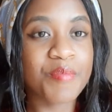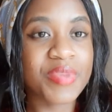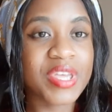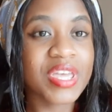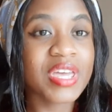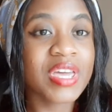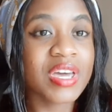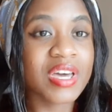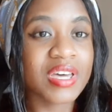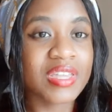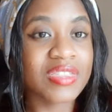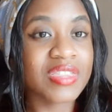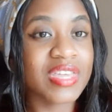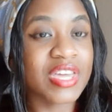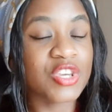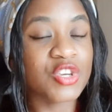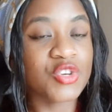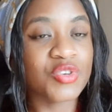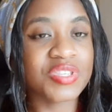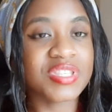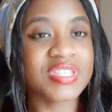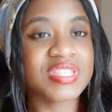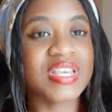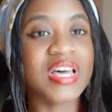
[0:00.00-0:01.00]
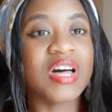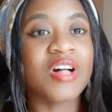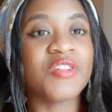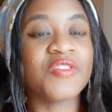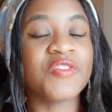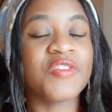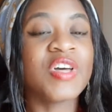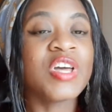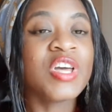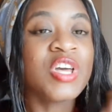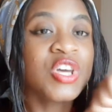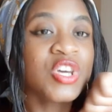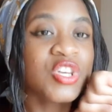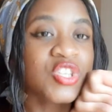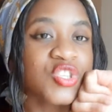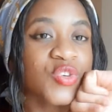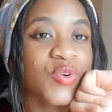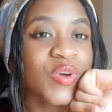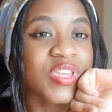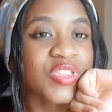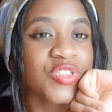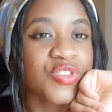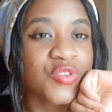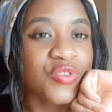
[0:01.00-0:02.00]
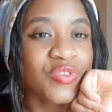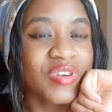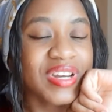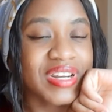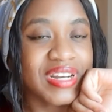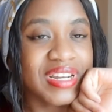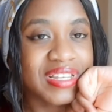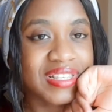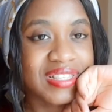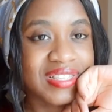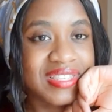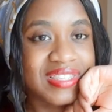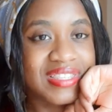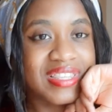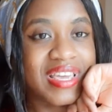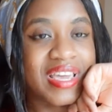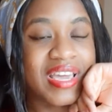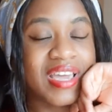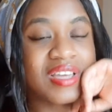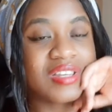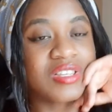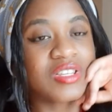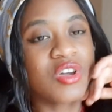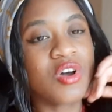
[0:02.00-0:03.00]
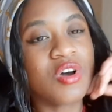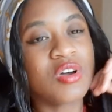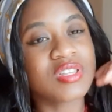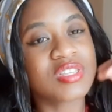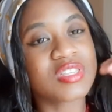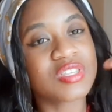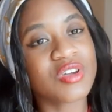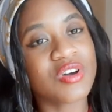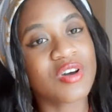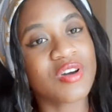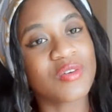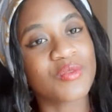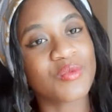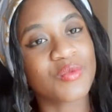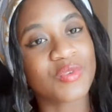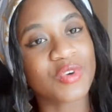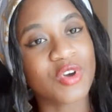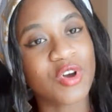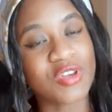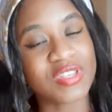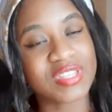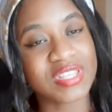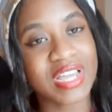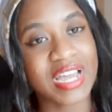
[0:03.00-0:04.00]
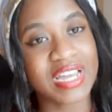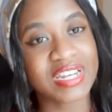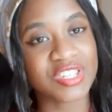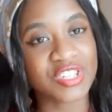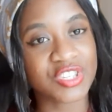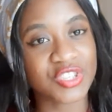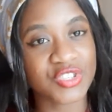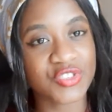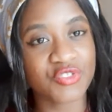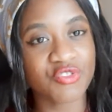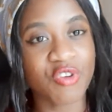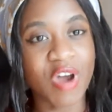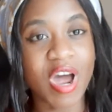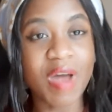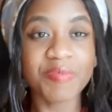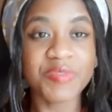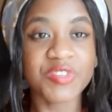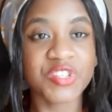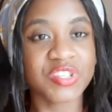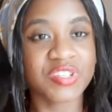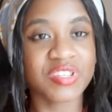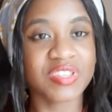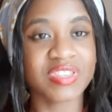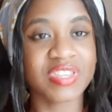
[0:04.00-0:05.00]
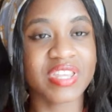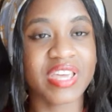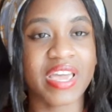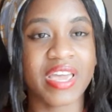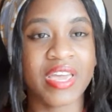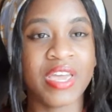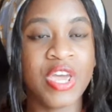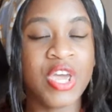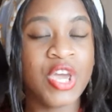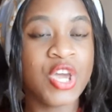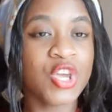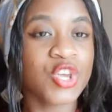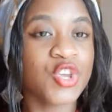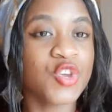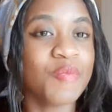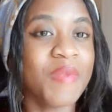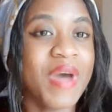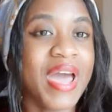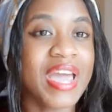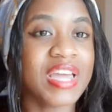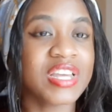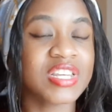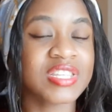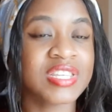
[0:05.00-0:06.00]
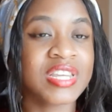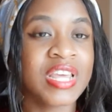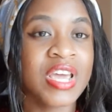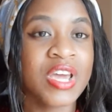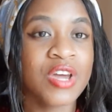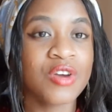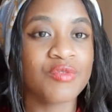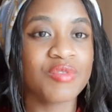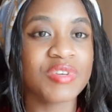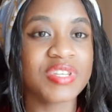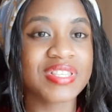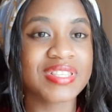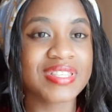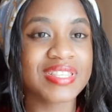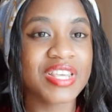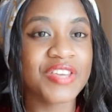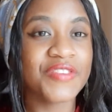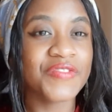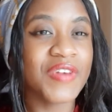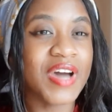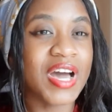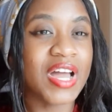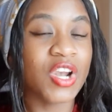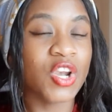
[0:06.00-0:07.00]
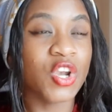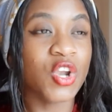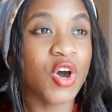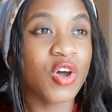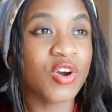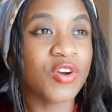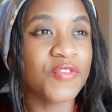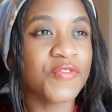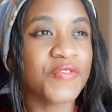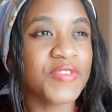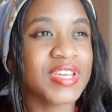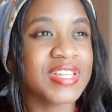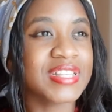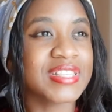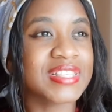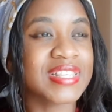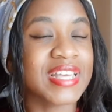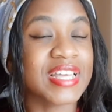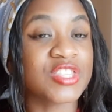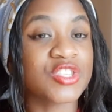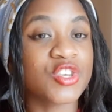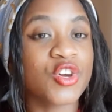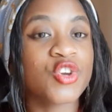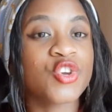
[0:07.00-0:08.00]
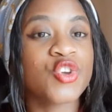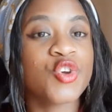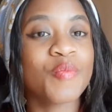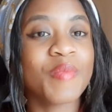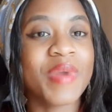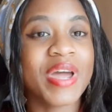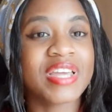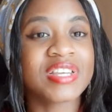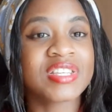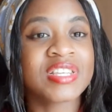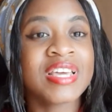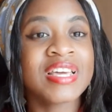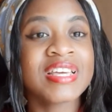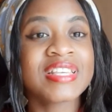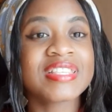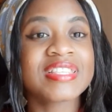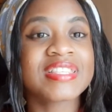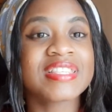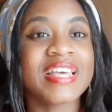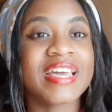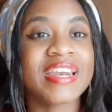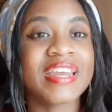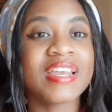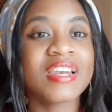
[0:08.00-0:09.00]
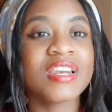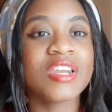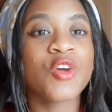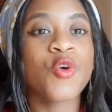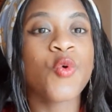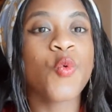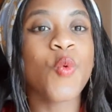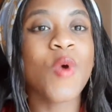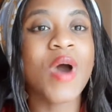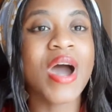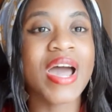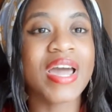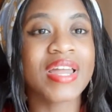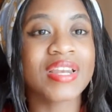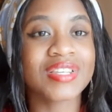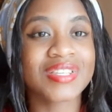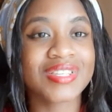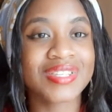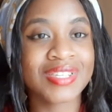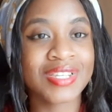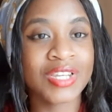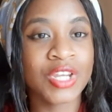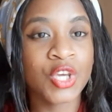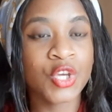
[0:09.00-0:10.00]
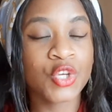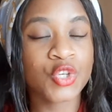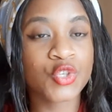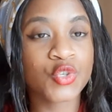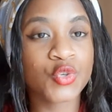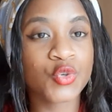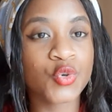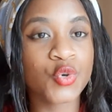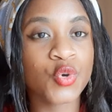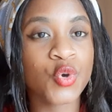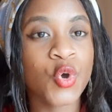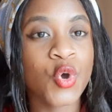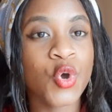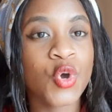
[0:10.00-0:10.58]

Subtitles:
bigger than yourself. So with Uranus there, it's causing a disruption there. You might receive a lot of insights, or you might suddenly want to